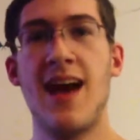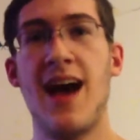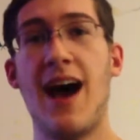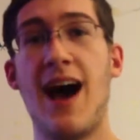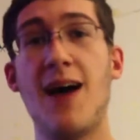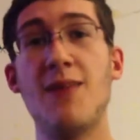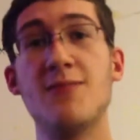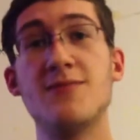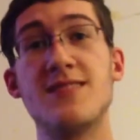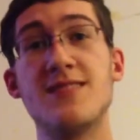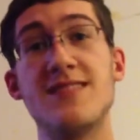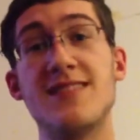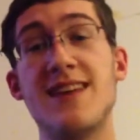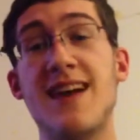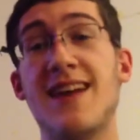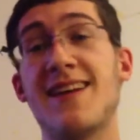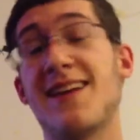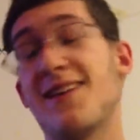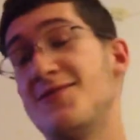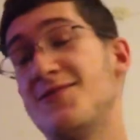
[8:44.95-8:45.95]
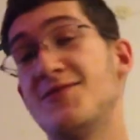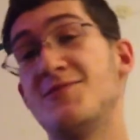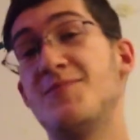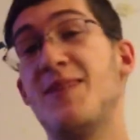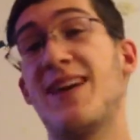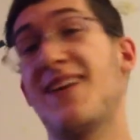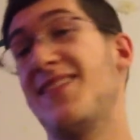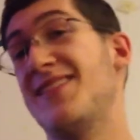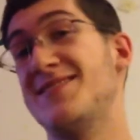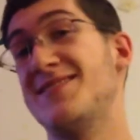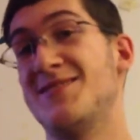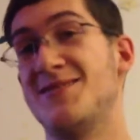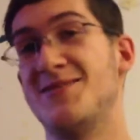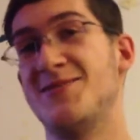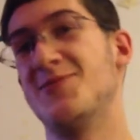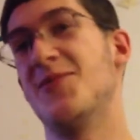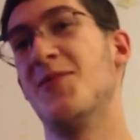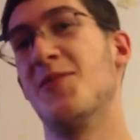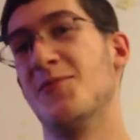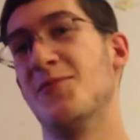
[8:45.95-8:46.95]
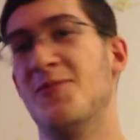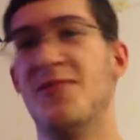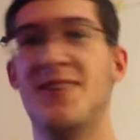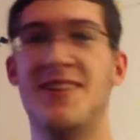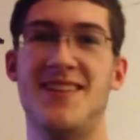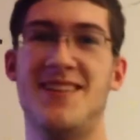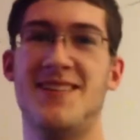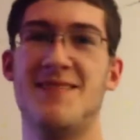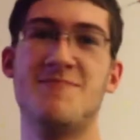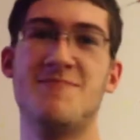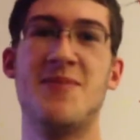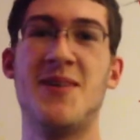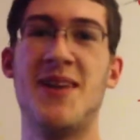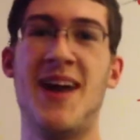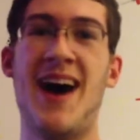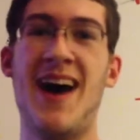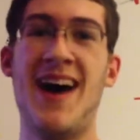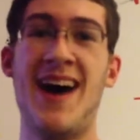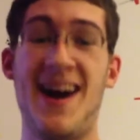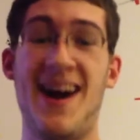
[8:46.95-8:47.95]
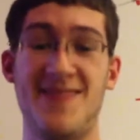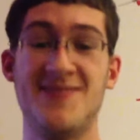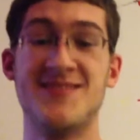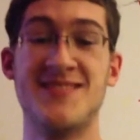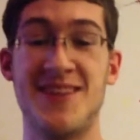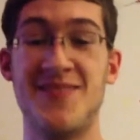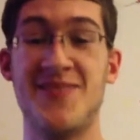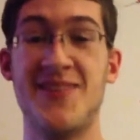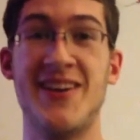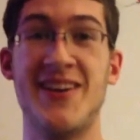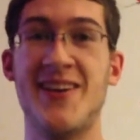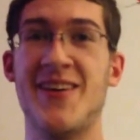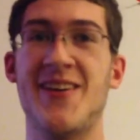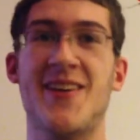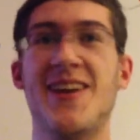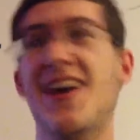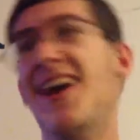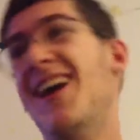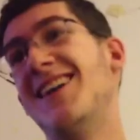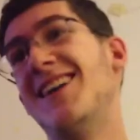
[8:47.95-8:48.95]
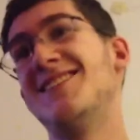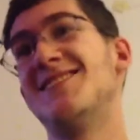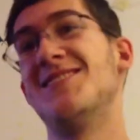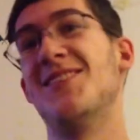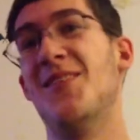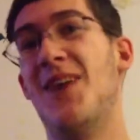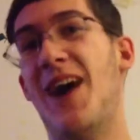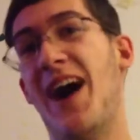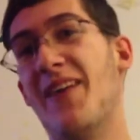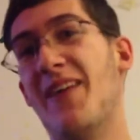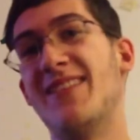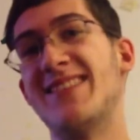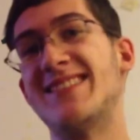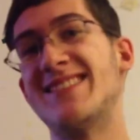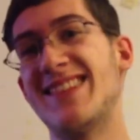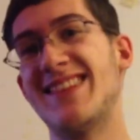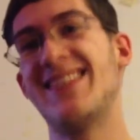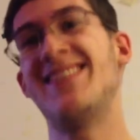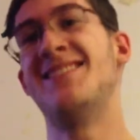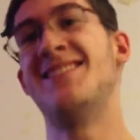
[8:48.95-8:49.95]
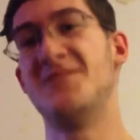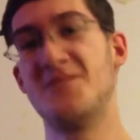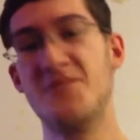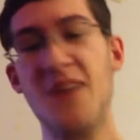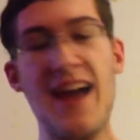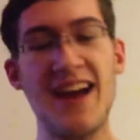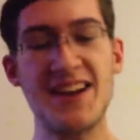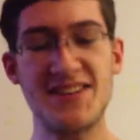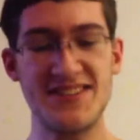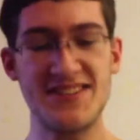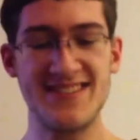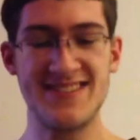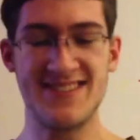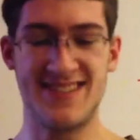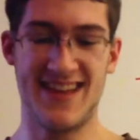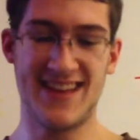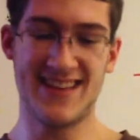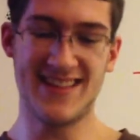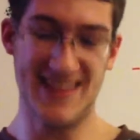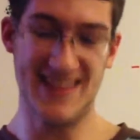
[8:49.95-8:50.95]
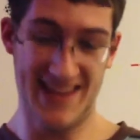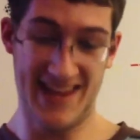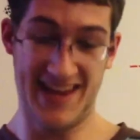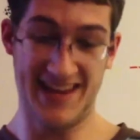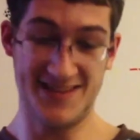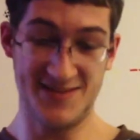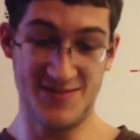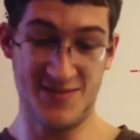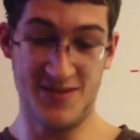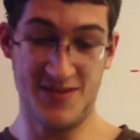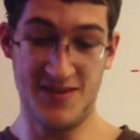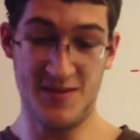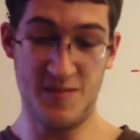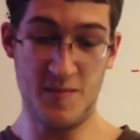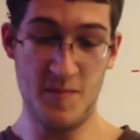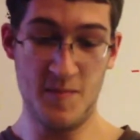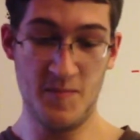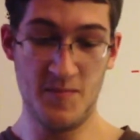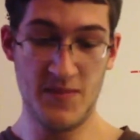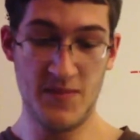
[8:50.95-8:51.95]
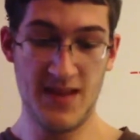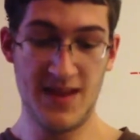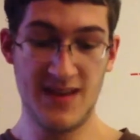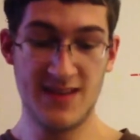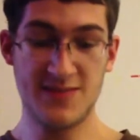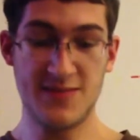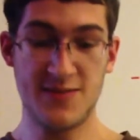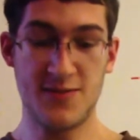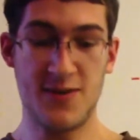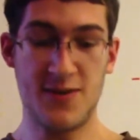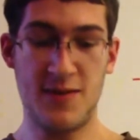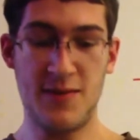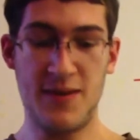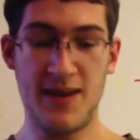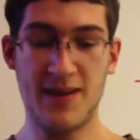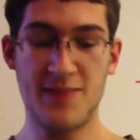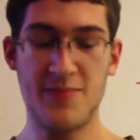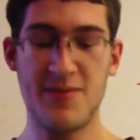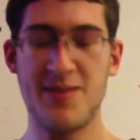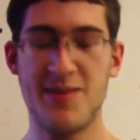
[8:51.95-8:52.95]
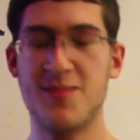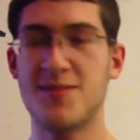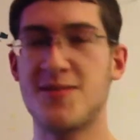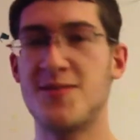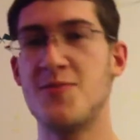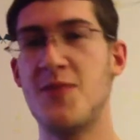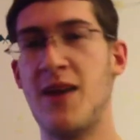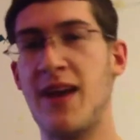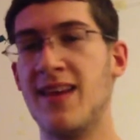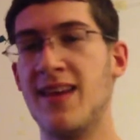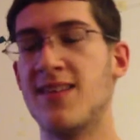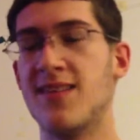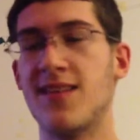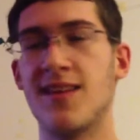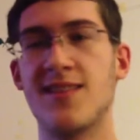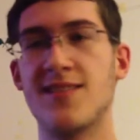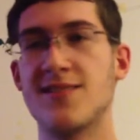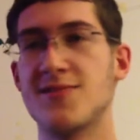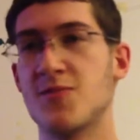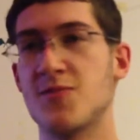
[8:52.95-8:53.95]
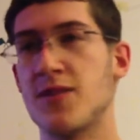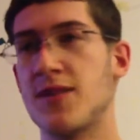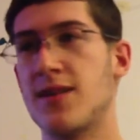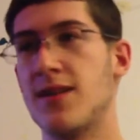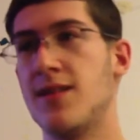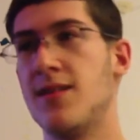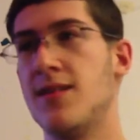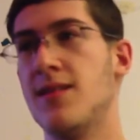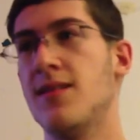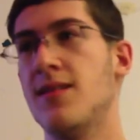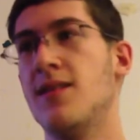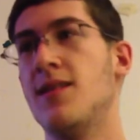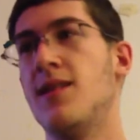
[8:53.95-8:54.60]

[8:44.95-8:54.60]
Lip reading: I was intending on just making this a short one, but I have stuff here. So obviously distractions like the last one. So I'm not going to be able to do anything this weekend.